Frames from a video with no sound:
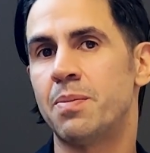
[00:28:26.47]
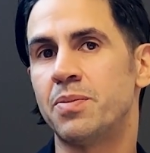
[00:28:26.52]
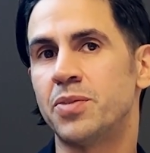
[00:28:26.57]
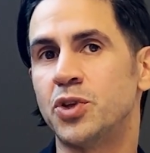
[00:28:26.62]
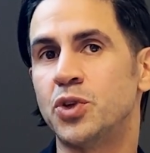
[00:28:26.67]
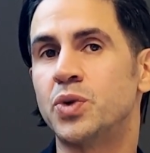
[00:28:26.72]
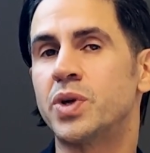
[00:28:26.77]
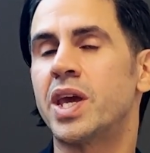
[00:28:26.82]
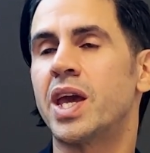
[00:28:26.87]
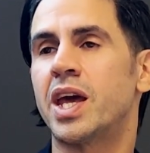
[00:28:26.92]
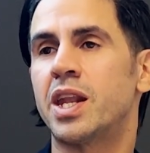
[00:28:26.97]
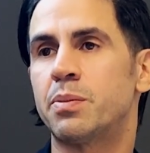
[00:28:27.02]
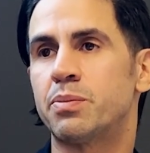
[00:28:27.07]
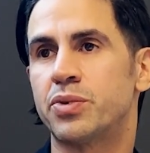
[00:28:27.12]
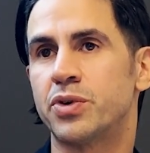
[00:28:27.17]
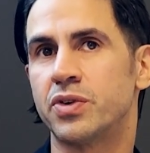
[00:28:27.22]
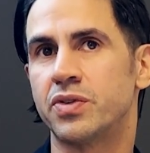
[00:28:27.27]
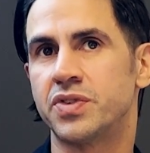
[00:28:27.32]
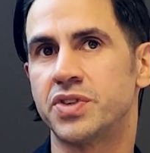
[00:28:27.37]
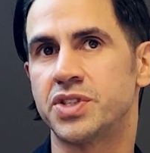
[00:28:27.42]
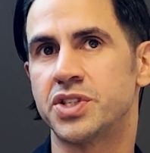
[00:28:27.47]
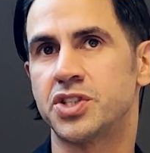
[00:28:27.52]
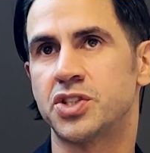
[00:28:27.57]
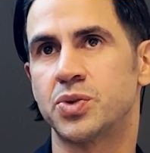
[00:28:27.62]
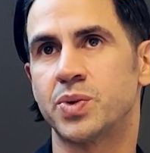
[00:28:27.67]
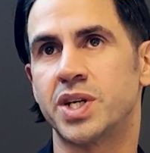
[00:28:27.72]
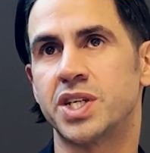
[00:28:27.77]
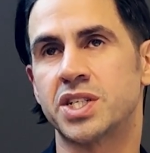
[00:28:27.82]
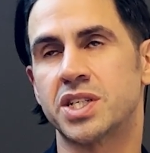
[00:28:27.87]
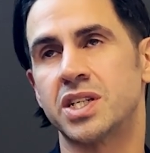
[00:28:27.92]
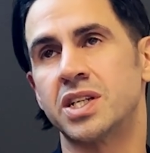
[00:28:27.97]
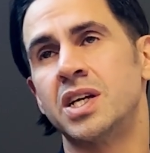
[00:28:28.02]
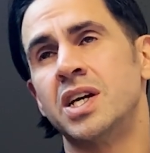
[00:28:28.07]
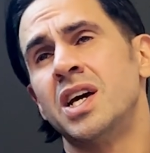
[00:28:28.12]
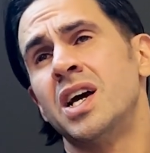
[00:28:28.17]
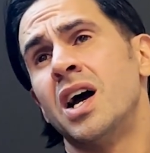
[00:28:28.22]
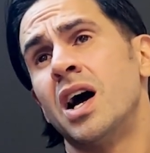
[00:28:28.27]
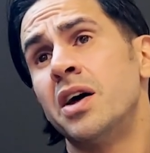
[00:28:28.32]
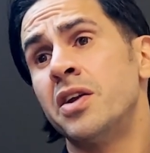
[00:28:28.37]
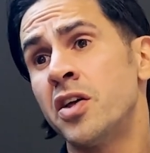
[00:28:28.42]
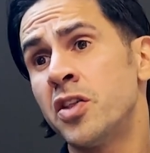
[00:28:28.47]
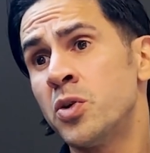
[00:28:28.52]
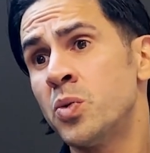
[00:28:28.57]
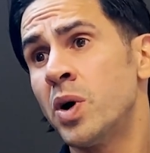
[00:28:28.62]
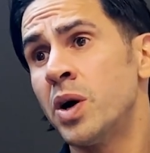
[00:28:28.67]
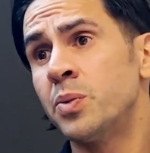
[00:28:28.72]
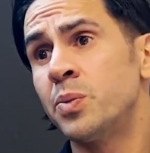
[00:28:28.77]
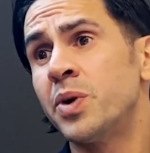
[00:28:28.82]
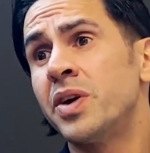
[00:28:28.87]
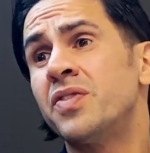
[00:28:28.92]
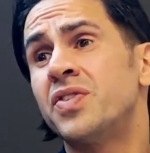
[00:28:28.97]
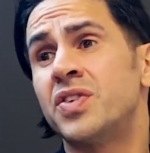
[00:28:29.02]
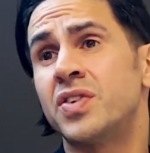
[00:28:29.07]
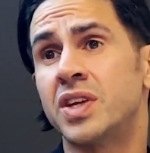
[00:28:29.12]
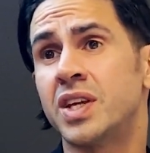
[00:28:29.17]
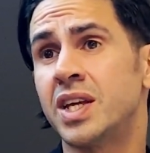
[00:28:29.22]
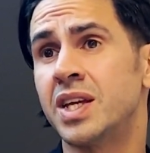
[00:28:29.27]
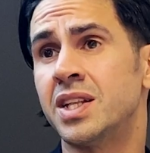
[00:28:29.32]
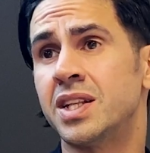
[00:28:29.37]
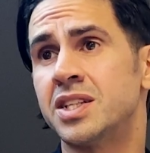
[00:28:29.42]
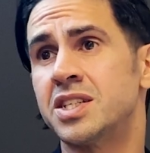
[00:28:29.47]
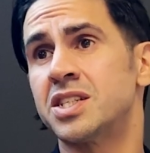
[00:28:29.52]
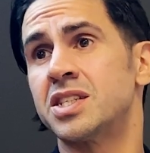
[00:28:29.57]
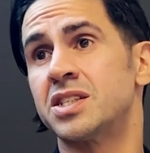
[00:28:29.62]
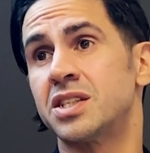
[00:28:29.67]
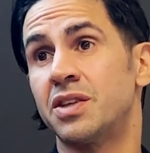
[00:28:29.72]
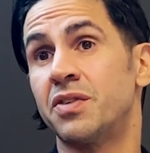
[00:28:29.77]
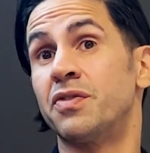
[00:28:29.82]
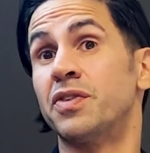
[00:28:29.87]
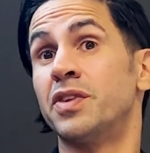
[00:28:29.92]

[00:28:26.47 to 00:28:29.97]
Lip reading: you can't improve the situation. Another one we've seen, and this is at the